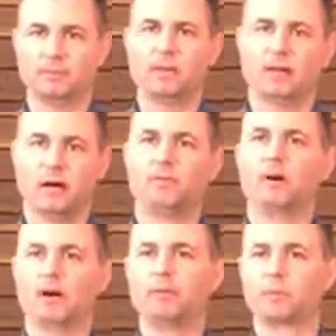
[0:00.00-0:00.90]
of a
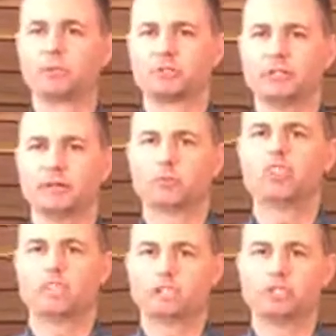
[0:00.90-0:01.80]
person in a
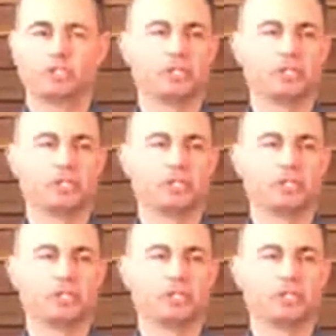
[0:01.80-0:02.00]
relationship.